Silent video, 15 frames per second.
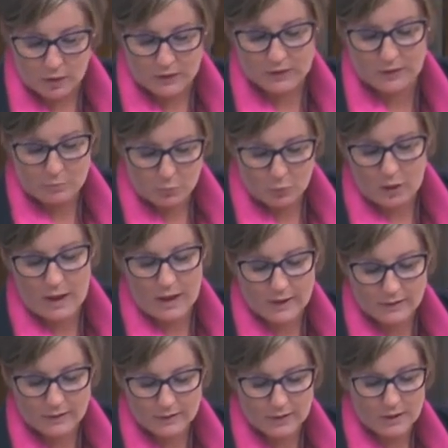has had more
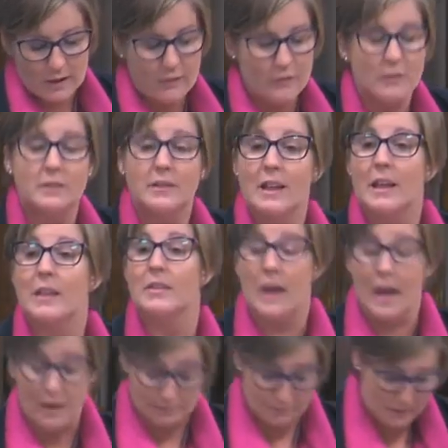hits than Take
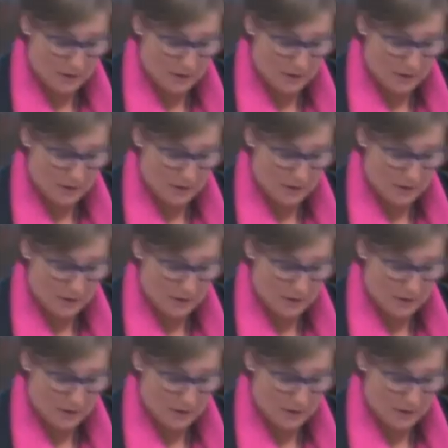That.